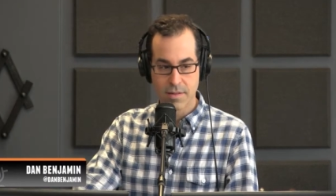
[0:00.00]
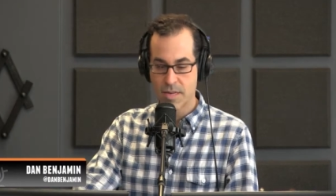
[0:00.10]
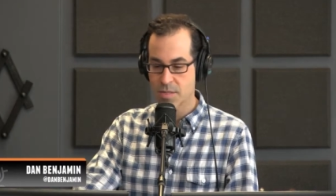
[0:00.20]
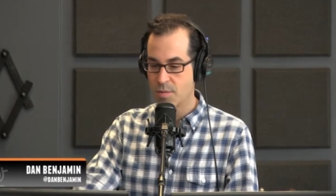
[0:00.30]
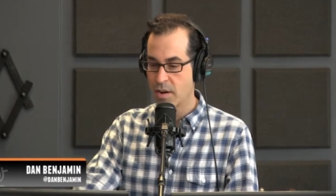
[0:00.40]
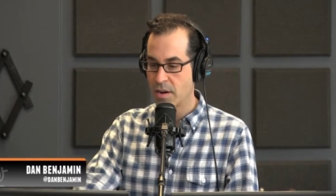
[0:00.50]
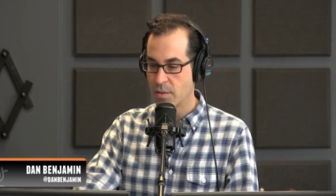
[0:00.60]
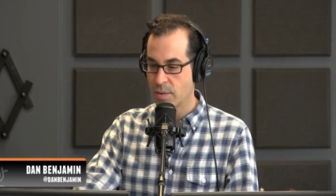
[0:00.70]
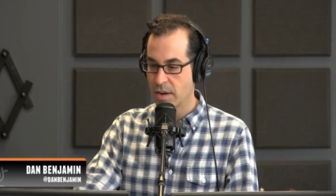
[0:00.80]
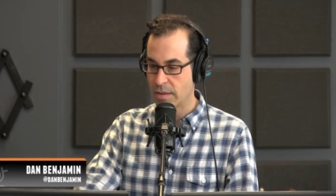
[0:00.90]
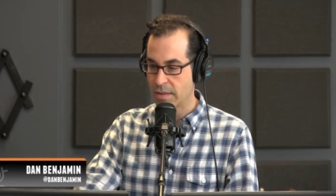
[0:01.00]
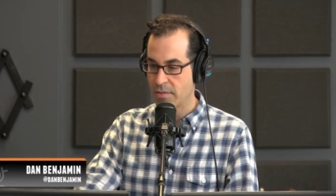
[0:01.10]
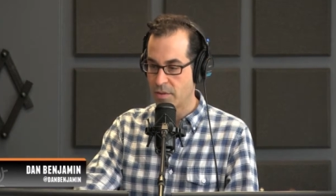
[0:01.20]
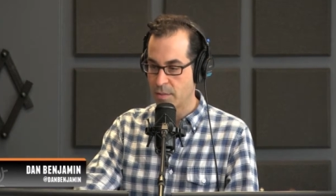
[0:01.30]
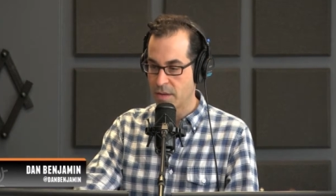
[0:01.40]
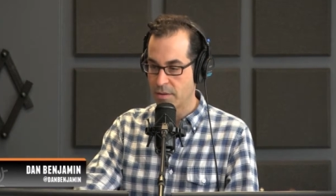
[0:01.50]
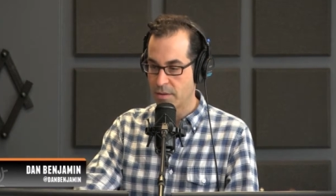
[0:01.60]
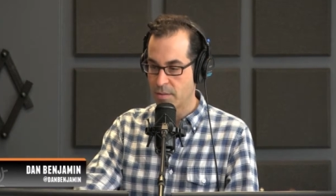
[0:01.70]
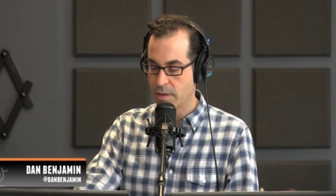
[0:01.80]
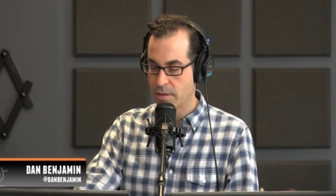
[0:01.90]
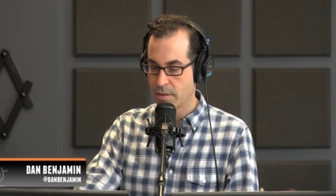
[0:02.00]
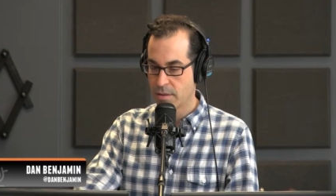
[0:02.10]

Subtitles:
Catch a Predator. We got to leave in a minute, don't we?